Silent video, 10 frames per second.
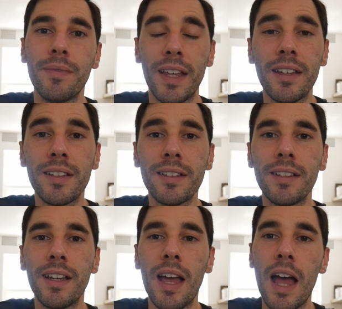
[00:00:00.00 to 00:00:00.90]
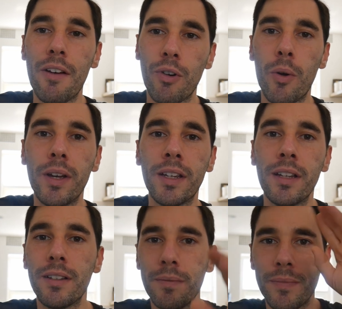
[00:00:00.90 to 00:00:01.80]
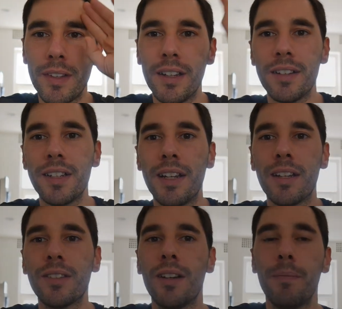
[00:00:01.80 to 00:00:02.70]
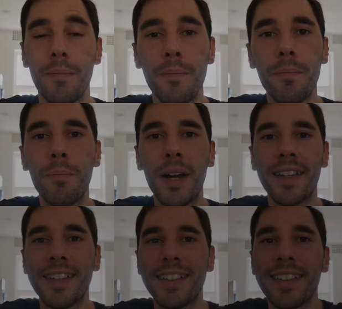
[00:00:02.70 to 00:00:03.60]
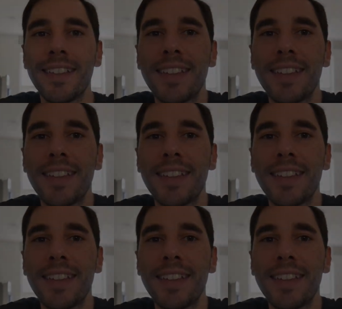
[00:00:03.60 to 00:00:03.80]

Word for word: Thanks, have a great weekend, and I'll see you next time. Bye.